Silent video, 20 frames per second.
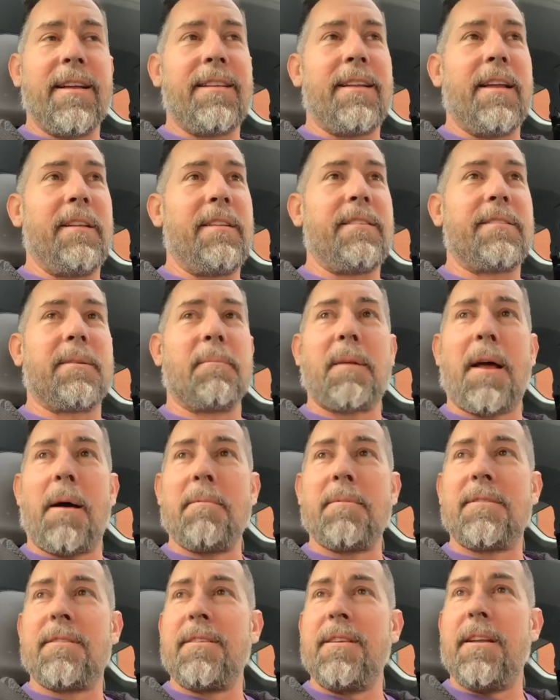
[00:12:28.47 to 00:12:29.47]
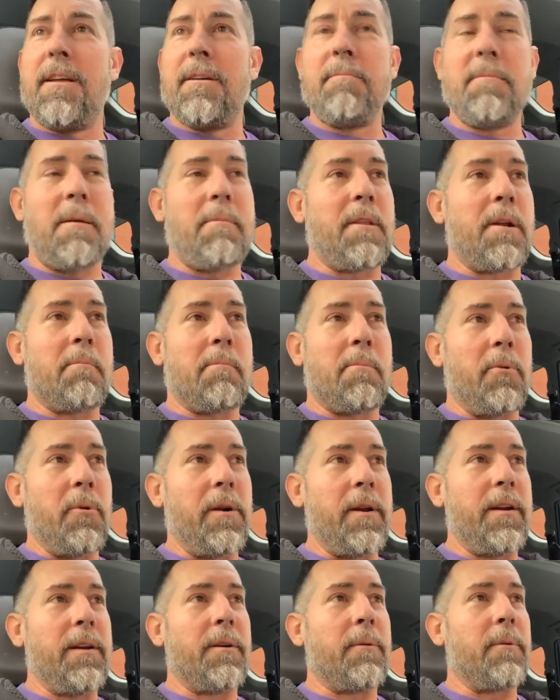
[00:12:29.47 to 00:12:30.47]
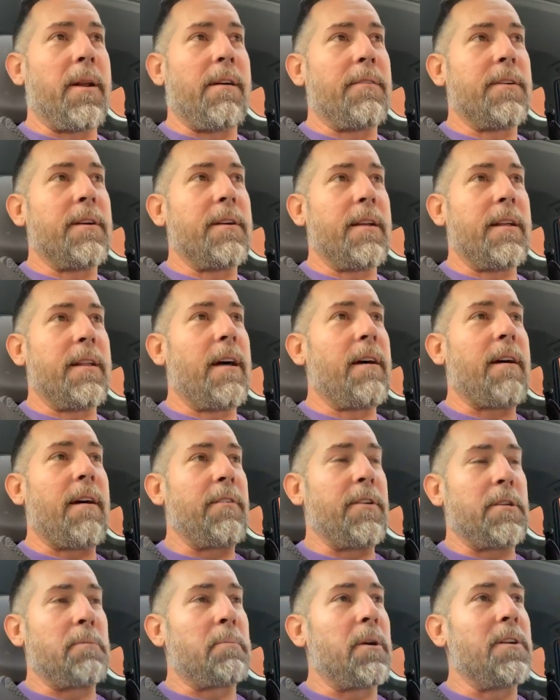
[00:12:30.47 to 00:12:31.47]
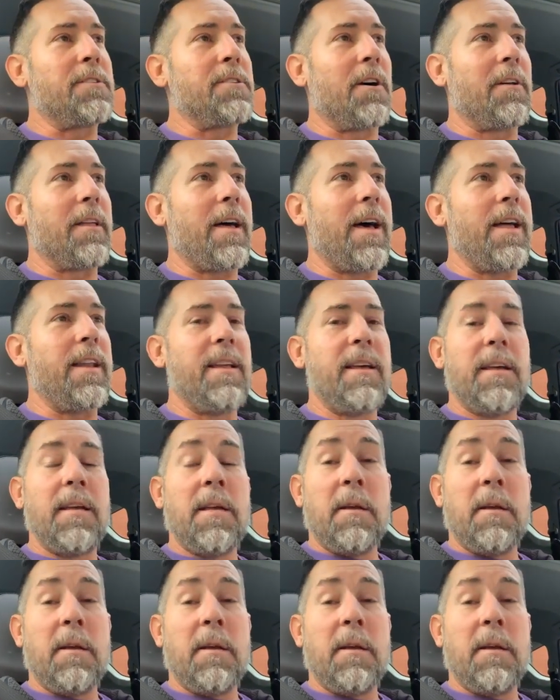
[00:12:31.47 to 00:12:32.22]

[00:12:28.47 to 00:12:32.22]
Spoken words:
And sometimes, you know, maybe they're boring or whatever. I've experienced all that.